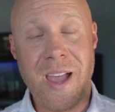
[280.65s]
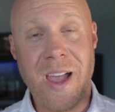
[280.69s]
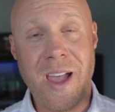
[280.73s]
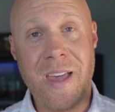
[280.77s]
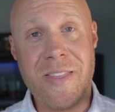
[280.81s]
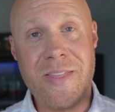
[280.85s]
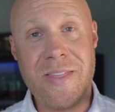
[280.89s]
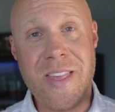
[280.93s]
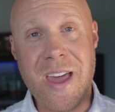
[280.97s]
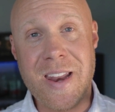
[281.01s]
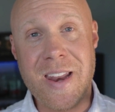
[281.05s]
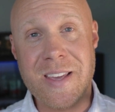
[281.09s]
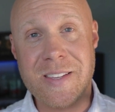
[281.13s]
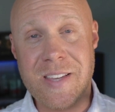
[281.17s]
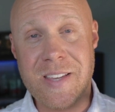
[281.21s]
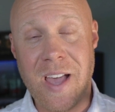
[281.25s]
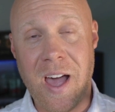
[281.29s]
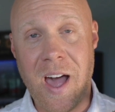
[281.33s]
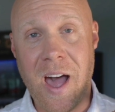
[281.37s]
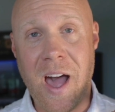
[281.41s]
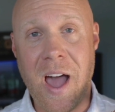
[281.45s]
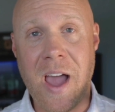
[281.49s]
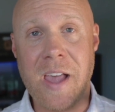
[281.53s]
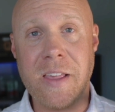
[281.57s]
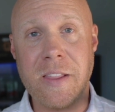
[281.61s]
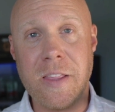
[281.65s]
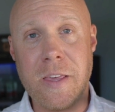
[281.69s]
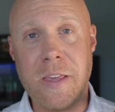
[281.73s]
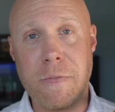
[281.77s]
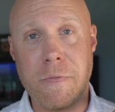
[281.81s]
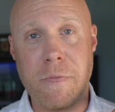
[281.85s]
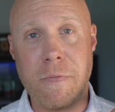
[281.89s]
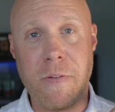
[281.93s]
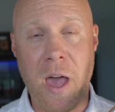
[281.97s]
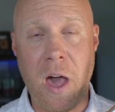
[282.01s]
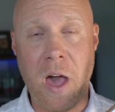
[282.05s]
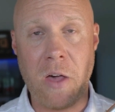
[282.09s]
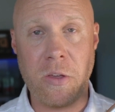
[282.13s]
And that is highly
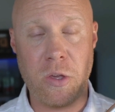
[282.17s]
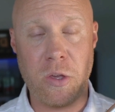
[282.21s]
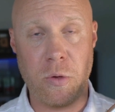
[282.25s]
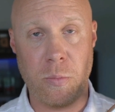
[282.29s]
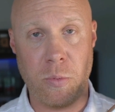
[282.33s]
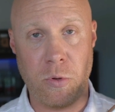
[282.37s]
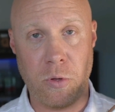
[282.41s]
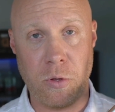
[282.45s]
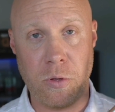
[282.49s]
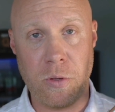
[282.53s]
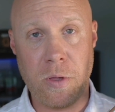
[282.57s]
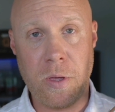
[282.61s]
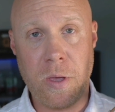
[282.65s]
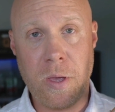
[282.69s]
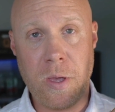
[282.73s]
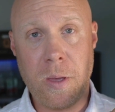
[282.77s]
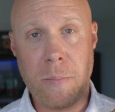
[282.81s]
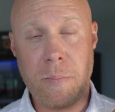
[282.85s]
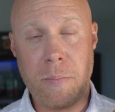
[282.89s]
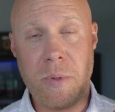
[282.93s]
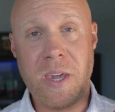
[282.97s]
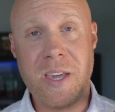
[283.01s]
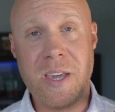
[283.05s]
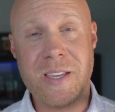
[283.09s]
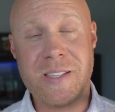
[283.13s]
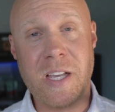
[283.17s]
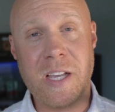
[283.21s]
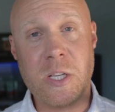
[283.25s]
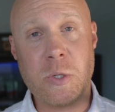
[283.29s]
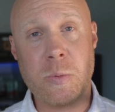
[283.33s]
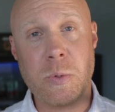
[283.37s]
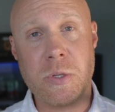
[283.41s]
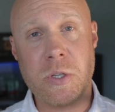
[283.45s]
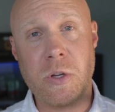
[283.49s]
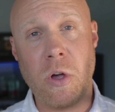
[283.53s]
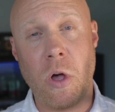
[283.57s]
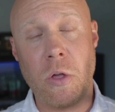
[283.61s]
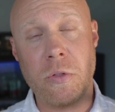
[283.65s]
valuable because that's
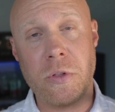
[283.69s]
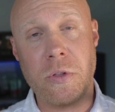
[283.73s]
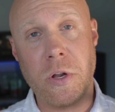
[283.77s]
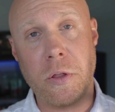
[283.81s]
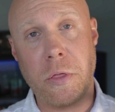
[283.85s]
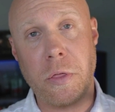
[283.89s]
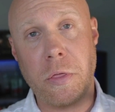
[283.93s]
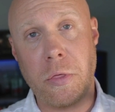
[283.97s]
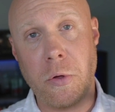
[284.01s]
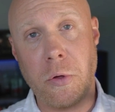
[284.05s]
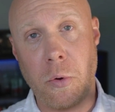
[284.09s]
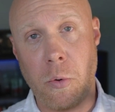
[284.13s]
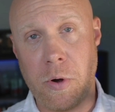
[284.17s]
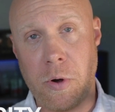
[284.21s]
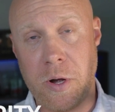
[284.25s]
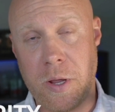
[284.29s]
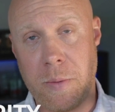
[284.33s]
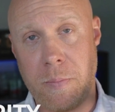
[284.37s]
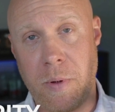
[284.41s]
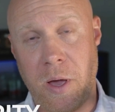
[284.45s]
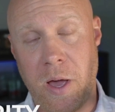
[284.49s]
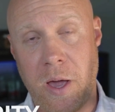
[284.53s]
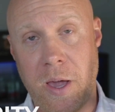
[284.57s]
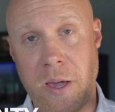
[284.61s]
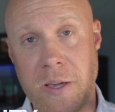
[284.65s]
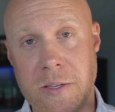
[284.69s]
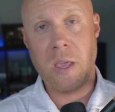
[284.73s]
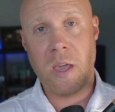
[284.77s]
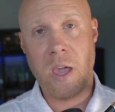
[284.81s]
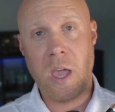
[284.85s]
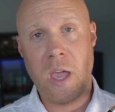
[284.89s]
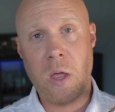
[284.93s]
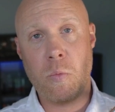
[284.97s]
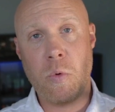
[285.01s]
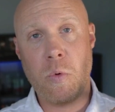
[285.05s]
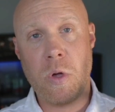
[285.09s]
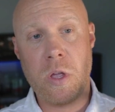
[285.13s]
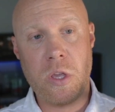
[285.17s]
what's called an authority bias.
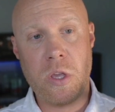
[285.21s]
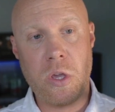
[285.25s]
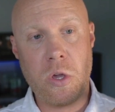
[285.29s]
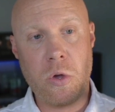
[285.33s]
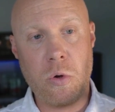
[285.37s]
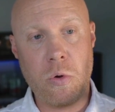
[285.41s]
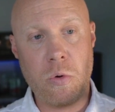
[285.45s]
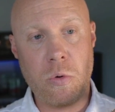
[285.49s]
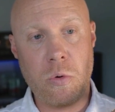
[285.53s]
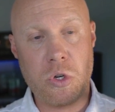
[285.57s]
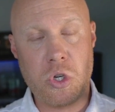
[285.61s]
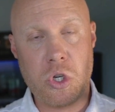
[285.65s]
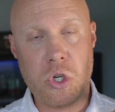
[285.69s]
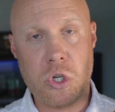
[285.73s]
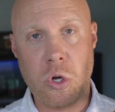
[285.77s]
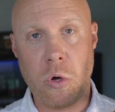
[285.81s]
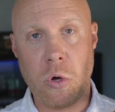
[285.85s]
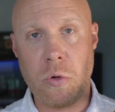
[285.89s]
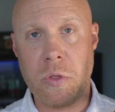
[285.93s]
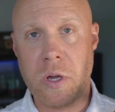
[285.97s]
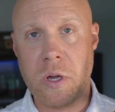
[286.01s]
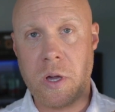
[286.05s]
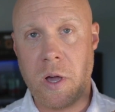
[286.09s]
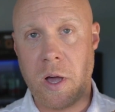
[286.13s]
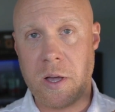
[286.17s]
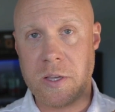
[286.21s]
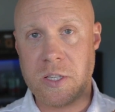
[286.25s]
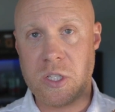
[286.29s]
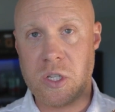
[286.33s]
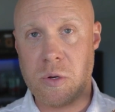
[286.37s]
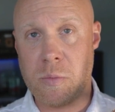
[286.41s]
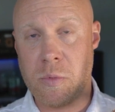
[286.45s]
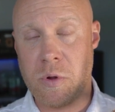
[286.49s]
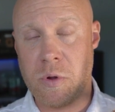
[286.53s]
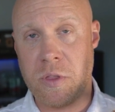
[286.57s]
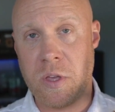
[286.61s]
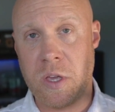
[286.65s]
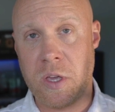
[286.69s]
And when you show the
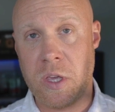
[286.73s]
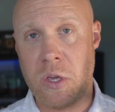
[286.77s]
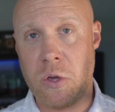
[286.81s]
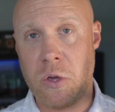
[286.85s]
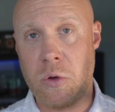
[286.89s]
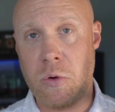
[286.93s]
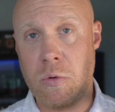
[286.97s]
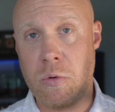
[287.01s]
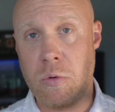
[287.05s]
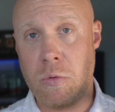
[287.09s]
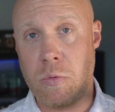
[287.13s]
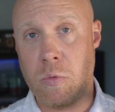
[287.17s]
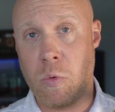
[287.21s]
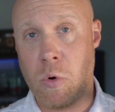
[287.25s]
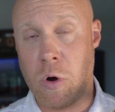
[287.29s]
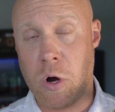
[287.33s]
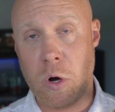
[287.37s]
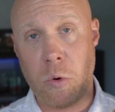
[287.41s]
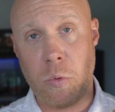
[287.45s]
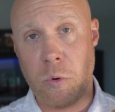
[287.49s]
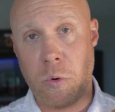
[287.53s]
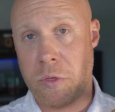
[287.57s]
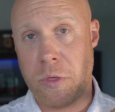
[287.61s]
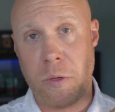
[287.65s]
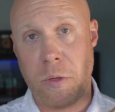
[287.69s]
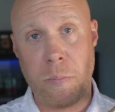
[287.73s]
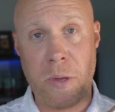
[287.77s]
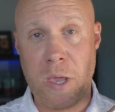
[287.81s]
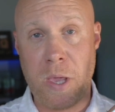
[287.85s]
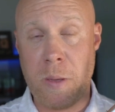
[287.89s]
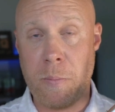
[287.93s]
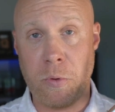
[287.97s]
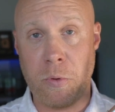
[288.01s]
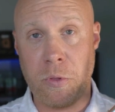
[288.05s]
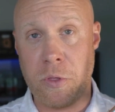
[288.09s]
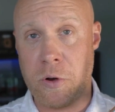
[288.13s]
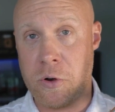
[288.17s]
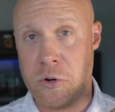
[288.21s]
customer that you work with the
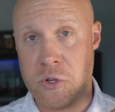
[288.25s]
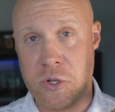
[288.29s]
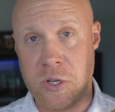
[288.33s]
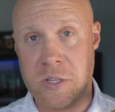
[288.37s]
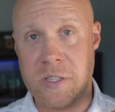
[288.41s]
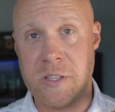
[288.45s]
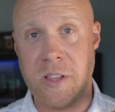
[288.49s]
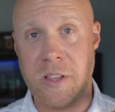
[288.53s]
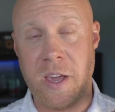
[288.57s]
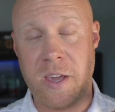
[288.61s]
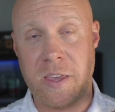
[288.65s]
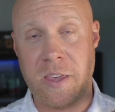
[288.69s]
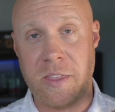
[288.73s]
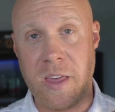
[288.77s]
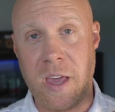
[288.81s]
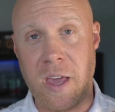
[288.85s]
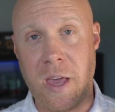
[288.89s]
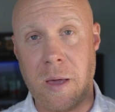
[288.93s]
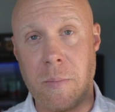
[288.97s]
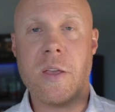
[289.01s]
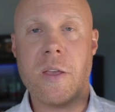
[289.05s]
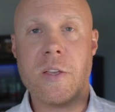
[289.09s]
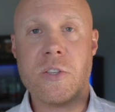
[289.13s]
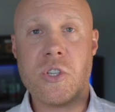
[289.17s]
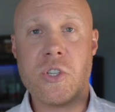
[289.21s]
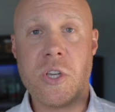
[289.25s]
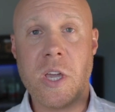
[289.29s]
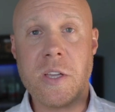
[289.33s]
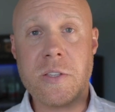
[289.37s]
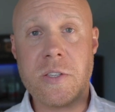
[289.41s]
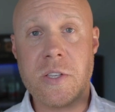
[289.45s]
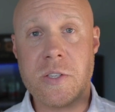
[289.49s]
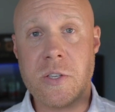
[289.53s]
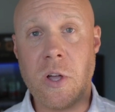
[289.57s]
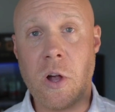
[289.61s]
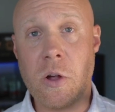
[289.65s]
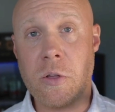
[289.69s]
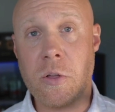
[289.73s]
people that are just like them,
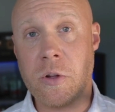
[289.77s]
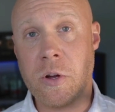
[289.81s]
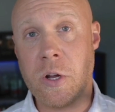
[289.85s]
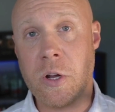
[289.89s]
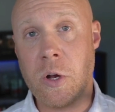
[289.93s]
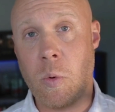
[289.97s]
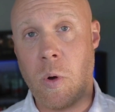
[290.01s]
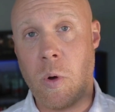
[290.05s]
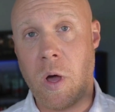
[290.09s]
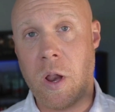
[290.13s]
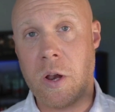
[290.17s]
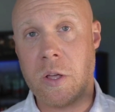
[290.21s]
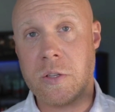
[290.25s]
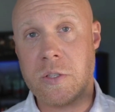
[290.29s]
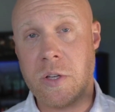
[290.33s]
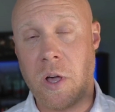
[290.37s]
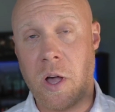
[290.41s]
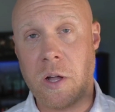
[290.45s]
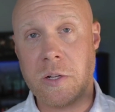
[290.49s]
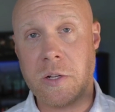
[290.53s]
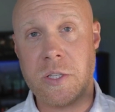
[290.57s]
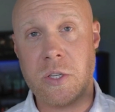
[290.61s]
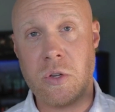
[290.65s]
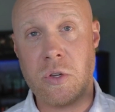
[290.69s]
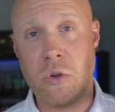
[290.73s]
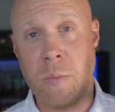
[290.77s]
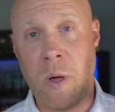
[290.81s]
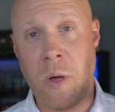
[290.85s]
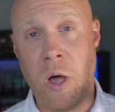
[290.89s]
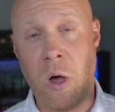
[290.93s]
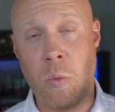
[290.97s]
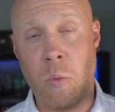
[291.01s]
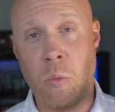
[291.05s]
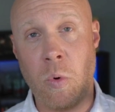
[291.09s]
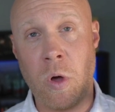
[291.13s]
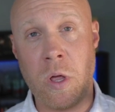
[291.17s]
chances are they're gonna wanna talk to you about what